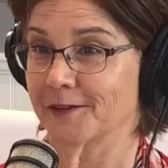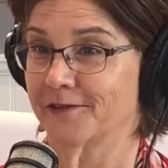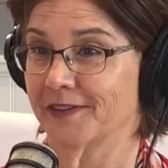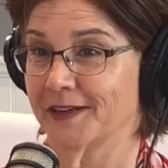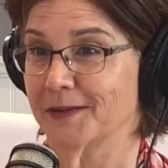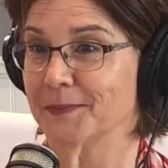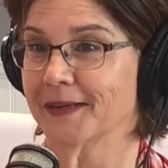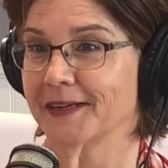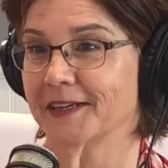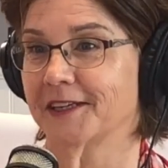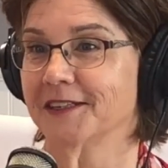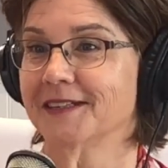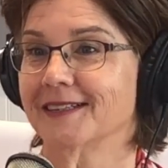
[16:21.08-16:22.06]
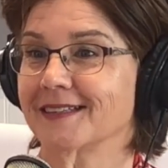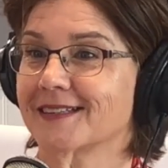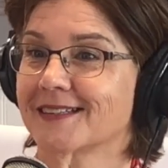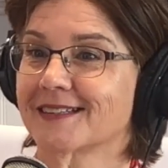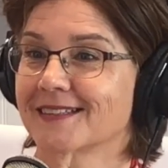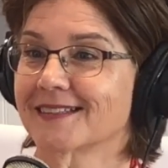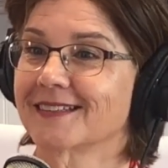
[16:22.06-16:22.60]
fide. My
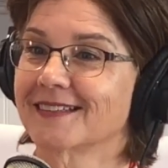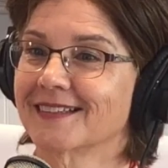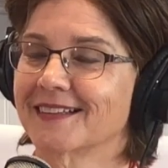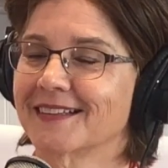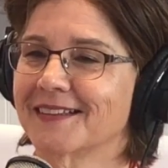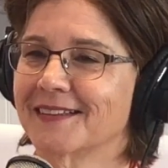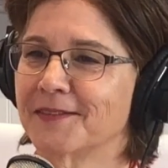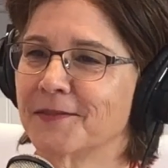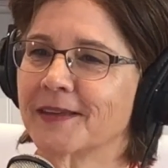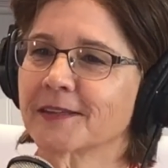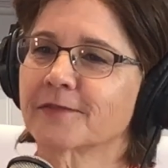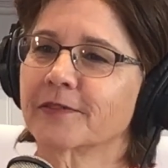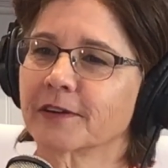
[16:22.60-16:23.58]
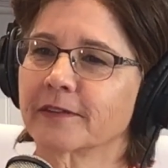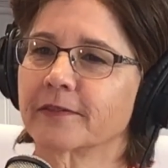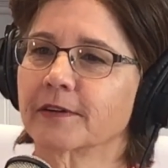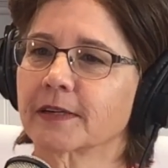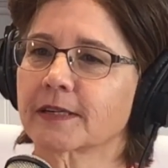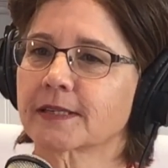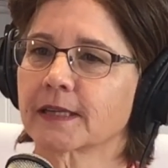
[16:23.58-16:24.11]
goodness. That's very,
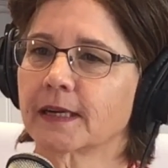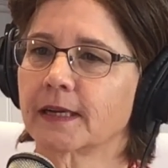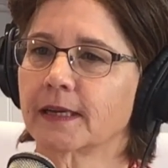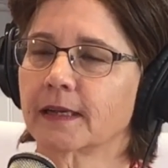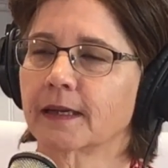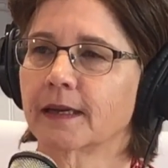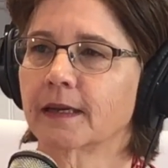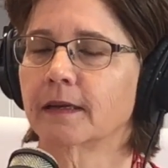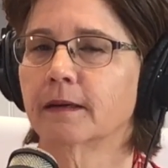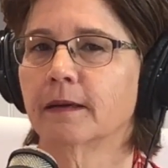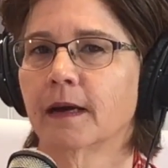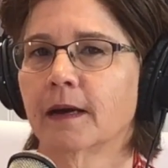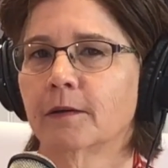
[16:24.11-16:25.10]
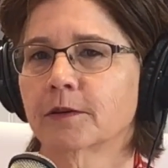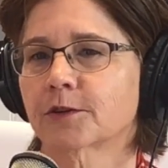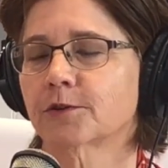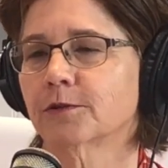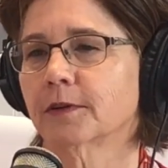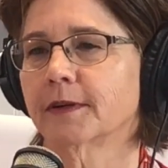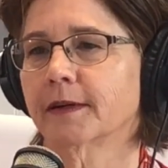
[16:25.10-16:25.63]
very exciting. And how
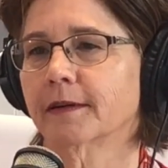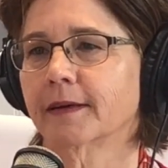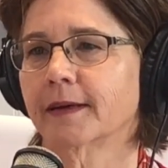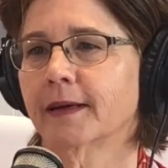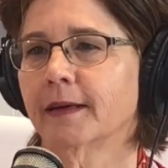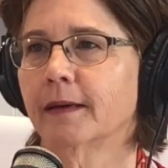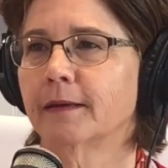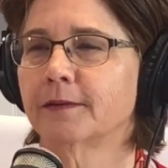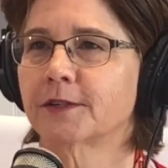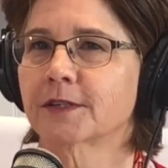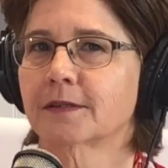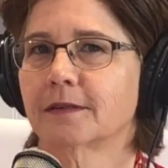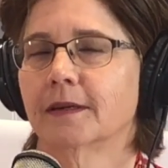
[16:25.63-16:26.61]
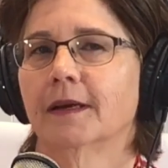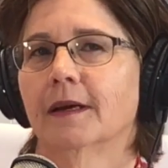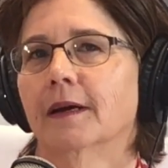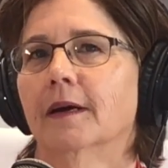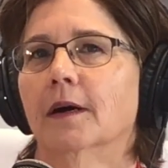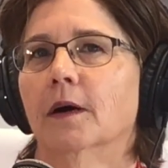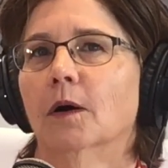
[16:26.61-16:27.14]
extraordinary. And just
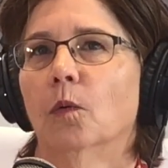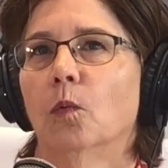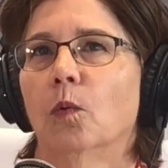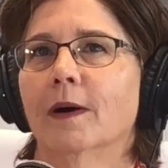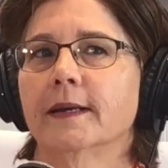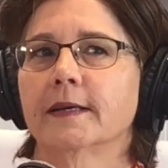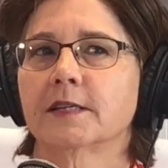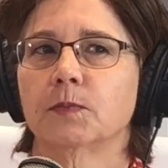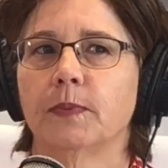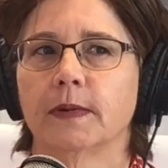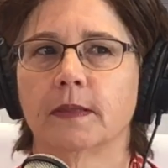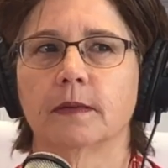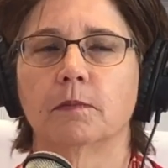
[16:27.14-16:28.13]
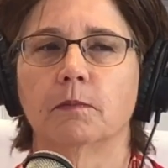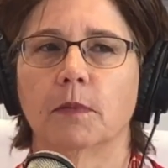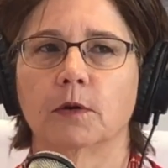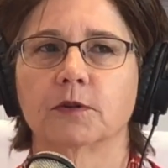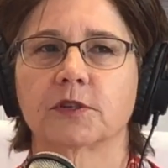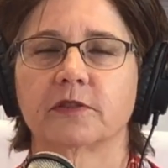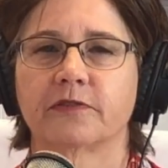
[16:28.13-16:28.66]
what has been the
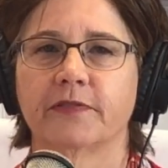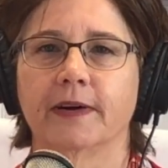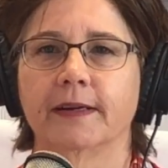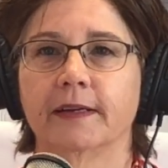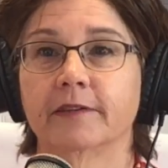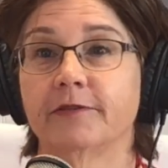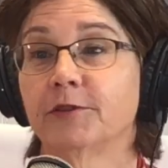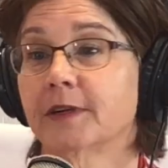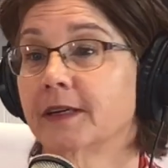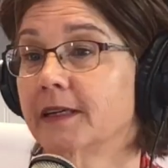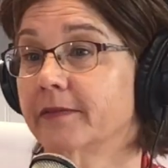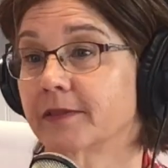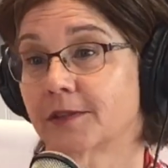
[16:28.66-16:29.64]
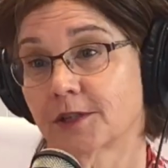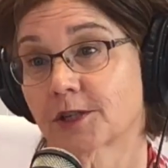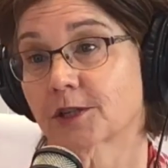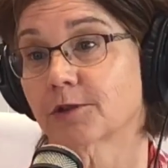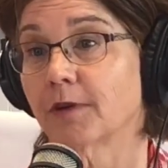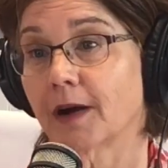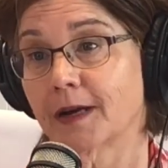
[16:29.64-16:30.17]
most fun, if you can even
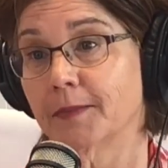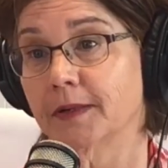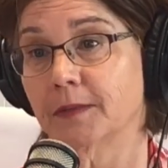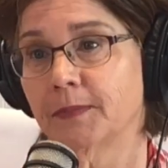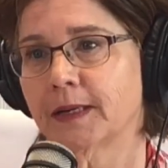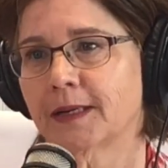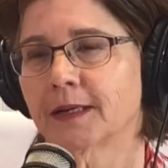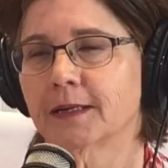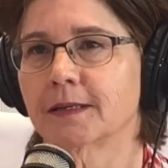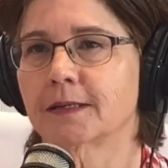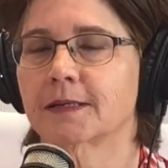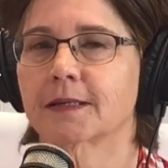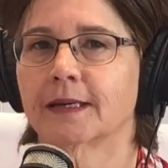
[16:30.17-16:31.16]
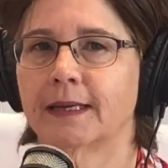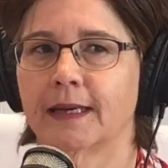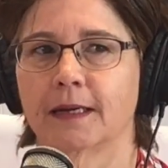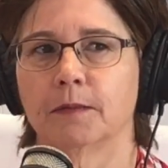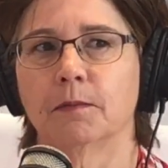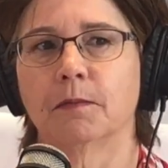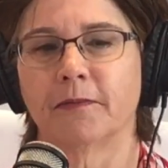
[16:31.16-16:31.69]
describe it? Because
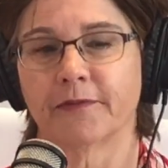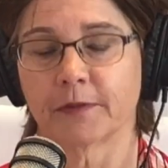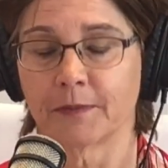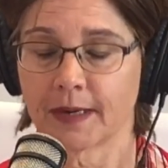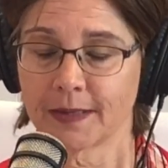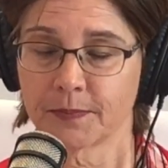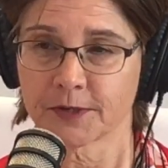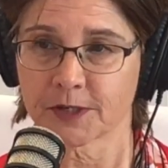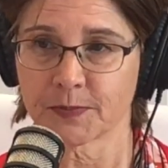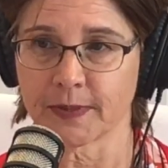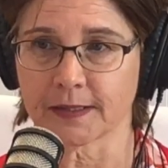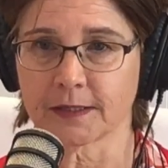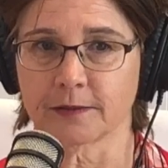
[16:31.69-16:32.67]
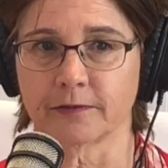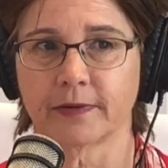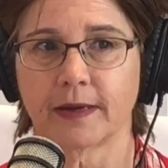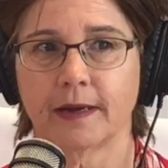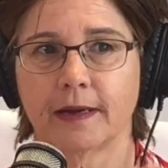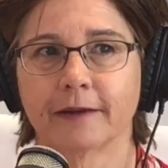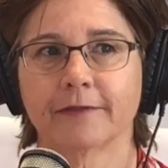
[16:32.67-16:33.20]
again, from my perspective,
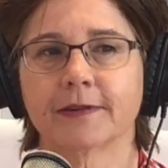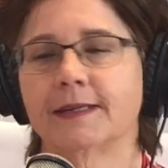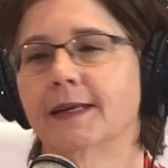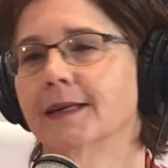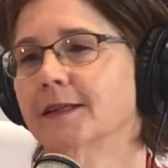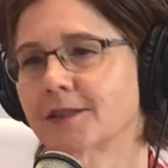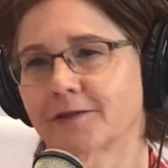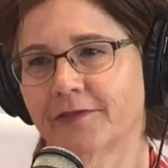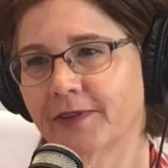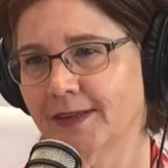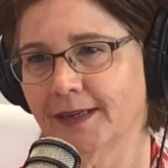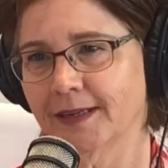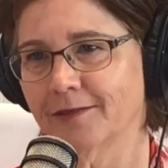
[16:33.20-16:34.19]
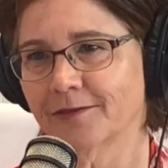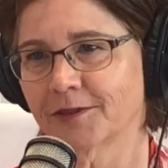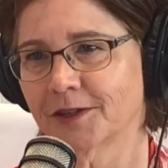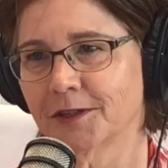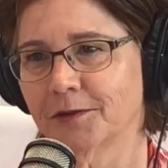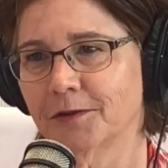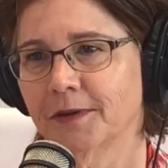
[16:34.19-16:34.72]
every day is a fun day for
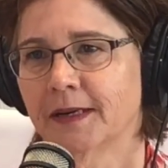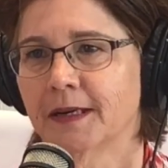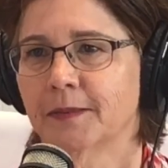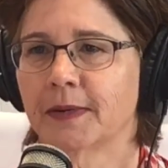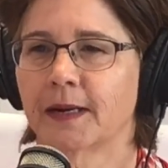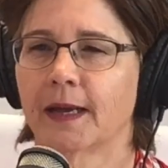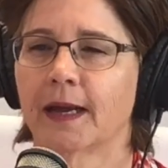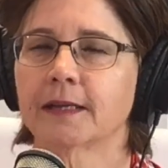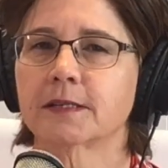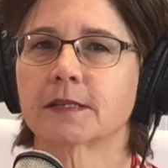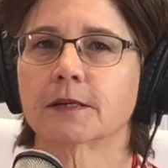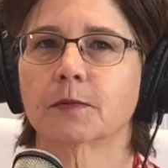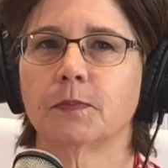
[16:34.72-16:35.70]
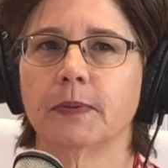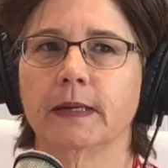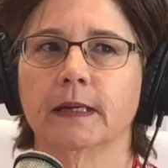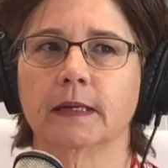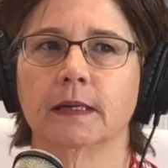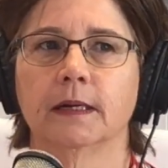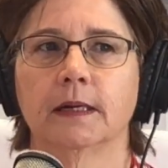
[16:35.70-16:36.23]
you. But has there
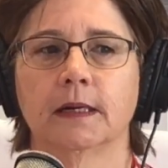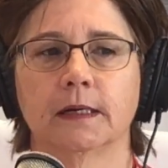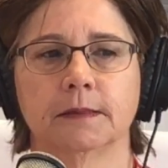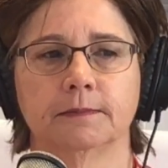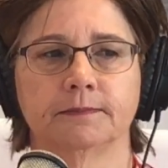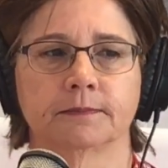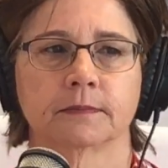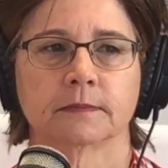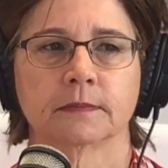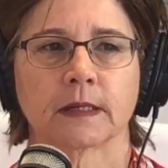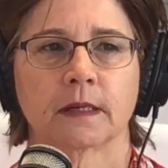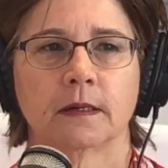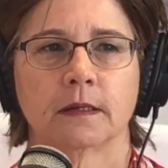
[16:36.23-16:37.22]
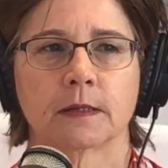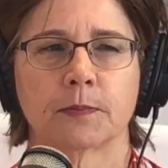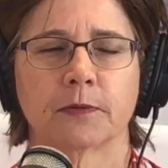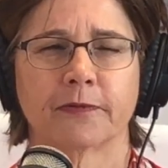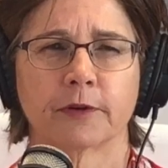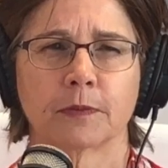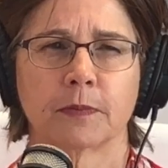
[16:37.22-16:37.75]
been the
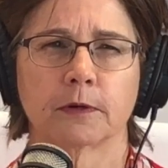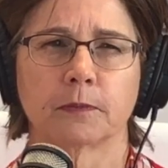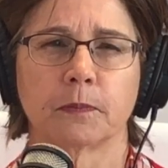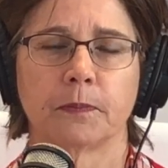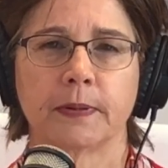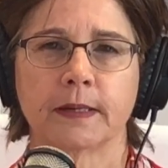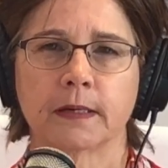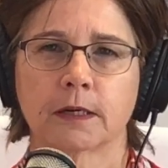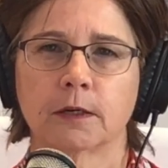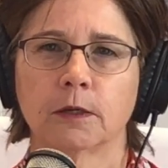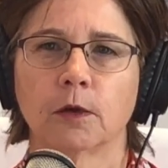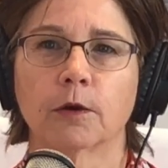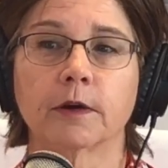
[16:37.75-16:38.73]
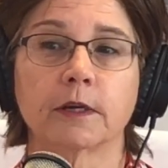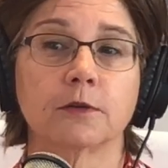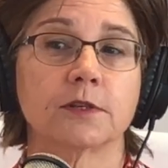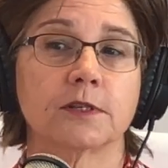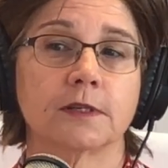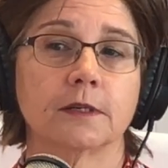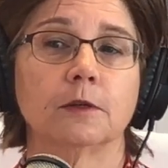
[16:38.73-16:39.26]
proverbial pinnacle, or are you
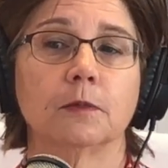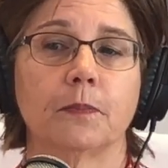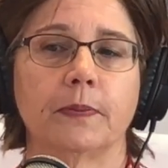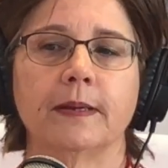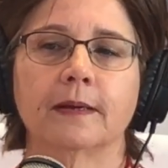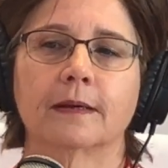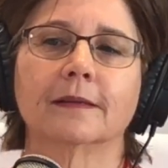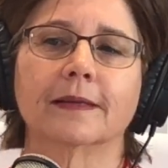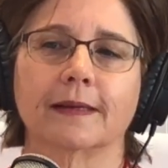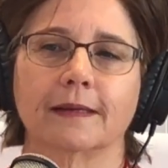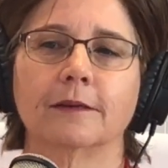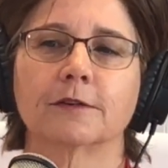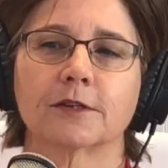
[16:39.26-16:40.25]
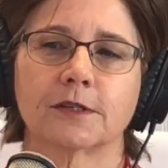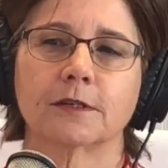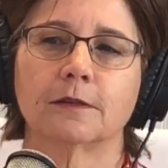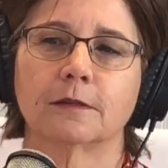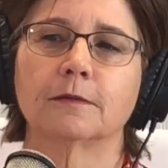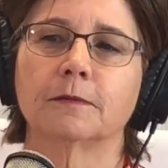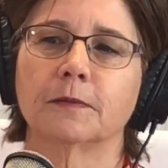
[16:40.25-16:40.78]
still pinnacling? You're
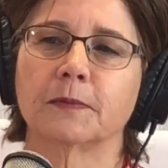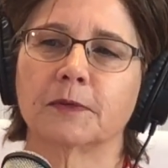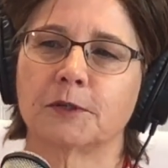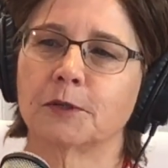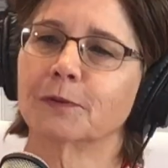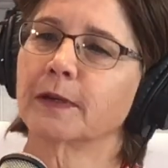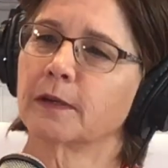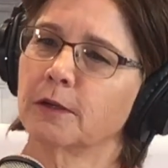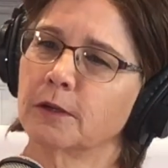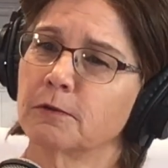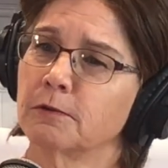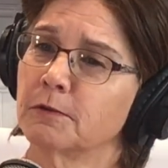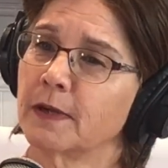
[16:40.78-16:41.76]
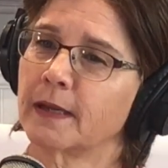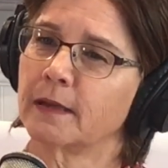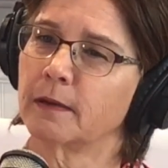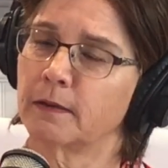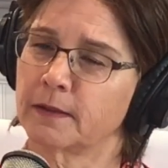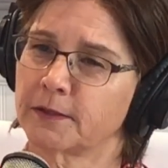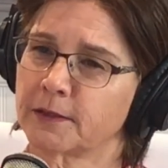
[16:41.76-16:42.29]
still doing new
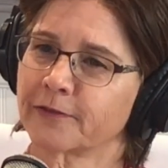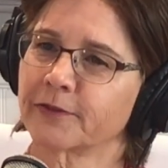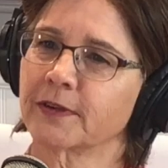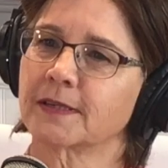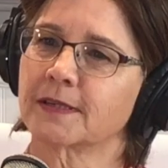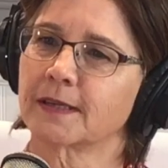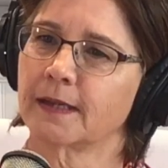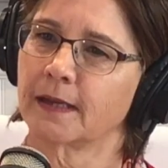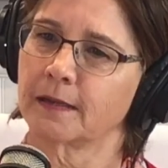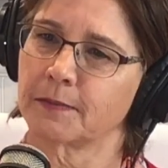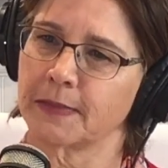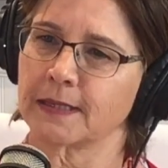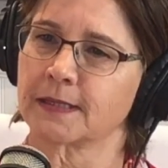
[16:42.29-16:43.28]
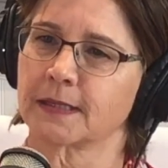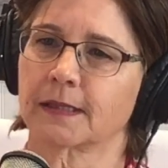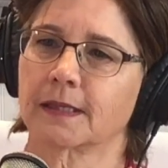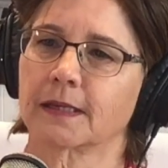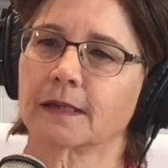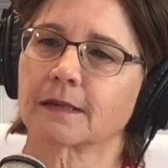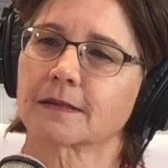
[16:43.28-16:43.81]
and different and amazing
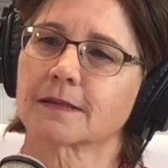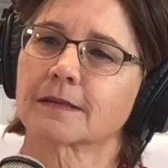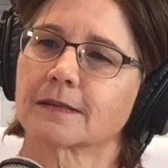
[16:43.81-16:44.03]
things?